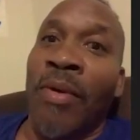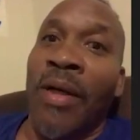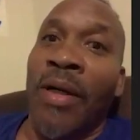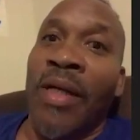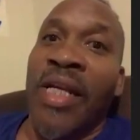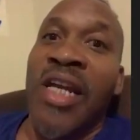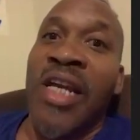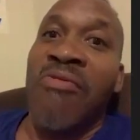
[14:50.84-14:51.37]

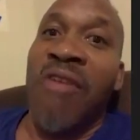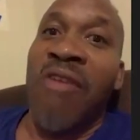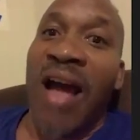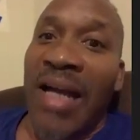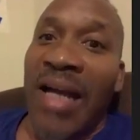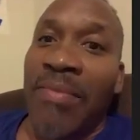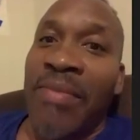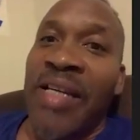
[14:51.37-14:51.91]
but he
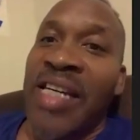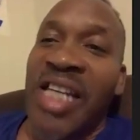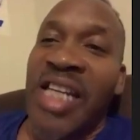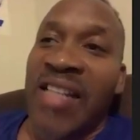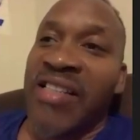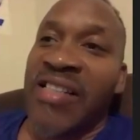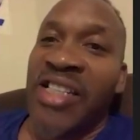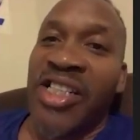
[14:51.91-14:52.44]
rocked me.
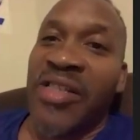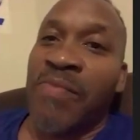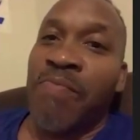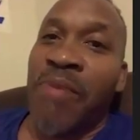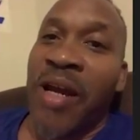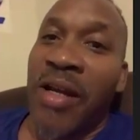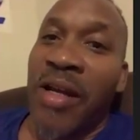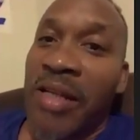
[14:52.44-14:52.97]
I just
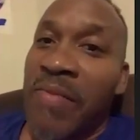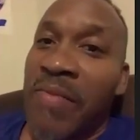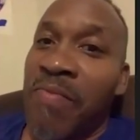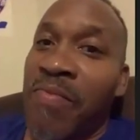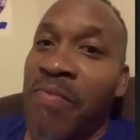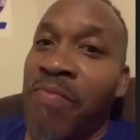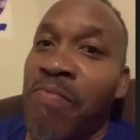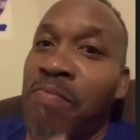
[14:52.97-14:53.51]
barely
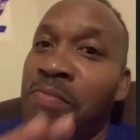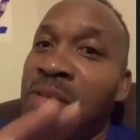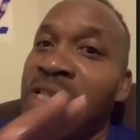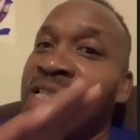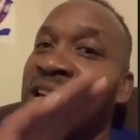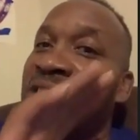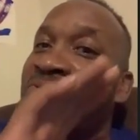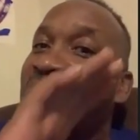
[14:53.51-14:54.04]

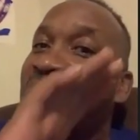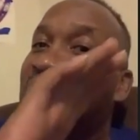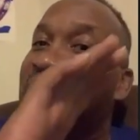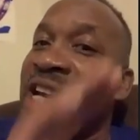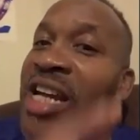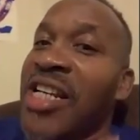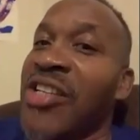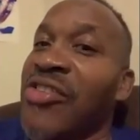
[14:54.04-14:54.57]
missed that
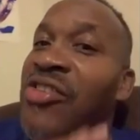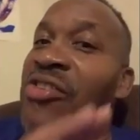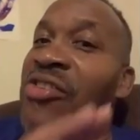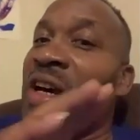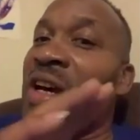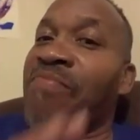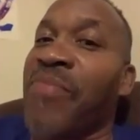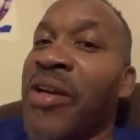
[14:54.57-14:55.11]
right hand he
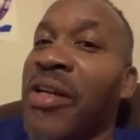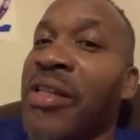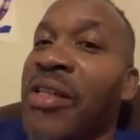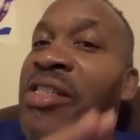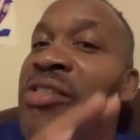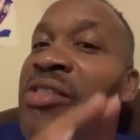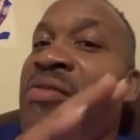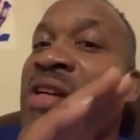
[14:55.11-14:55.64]
threw.
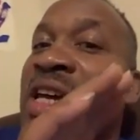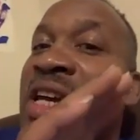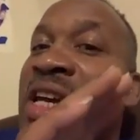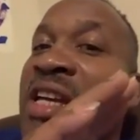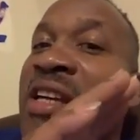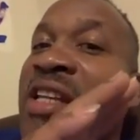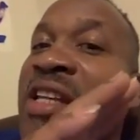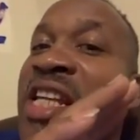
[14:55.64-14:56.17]

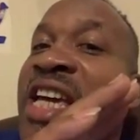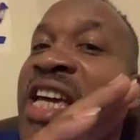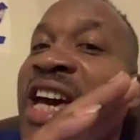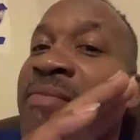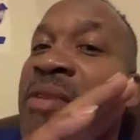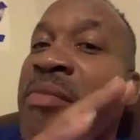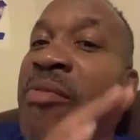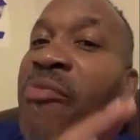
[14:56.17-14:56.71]
And he
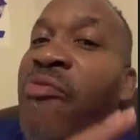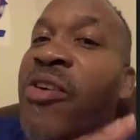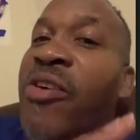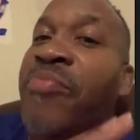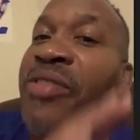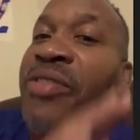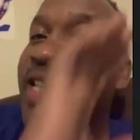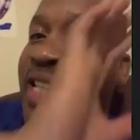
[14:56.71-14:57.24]
got me before
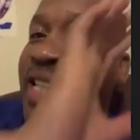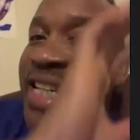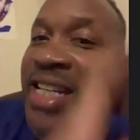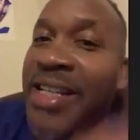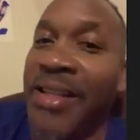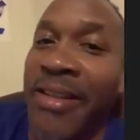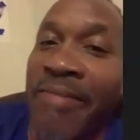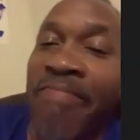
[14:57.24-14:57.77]
I put that
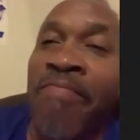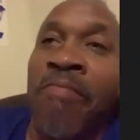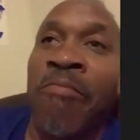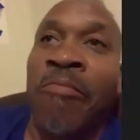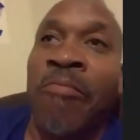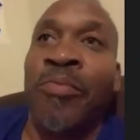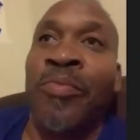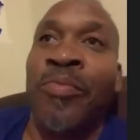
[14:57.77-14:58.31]
hand up,
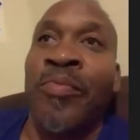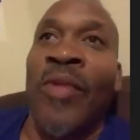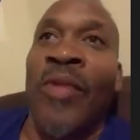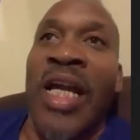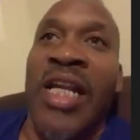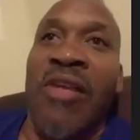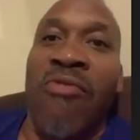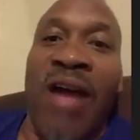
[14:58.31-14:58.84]

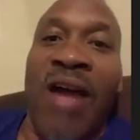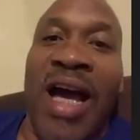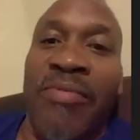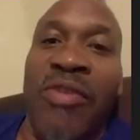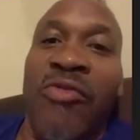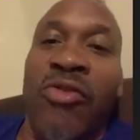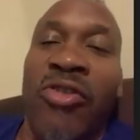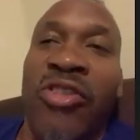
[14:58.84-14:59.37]
and he rocked
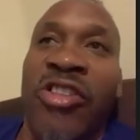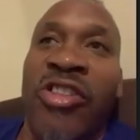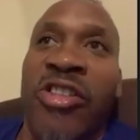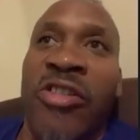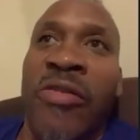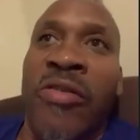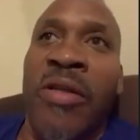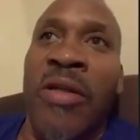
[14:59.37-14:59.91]
me real
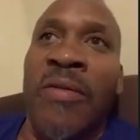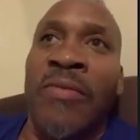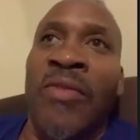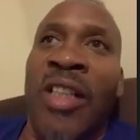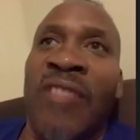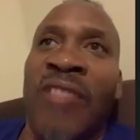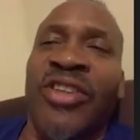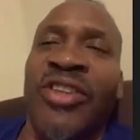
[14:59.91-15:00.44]
good.
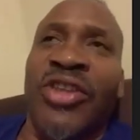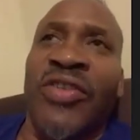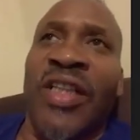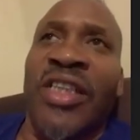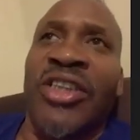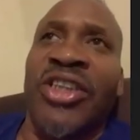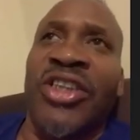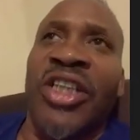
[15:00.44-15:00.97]
I'm just
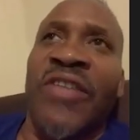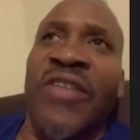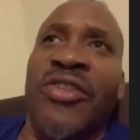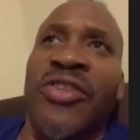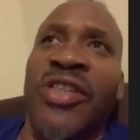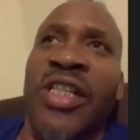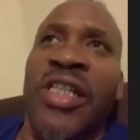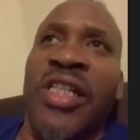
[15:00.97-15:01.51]
trying to see if
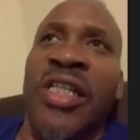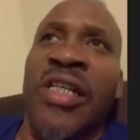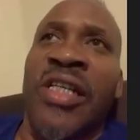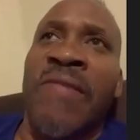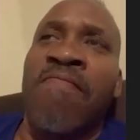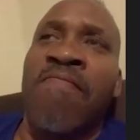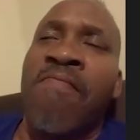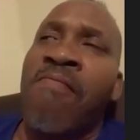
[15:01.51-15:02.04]
there's
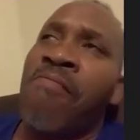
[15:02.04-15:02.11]
any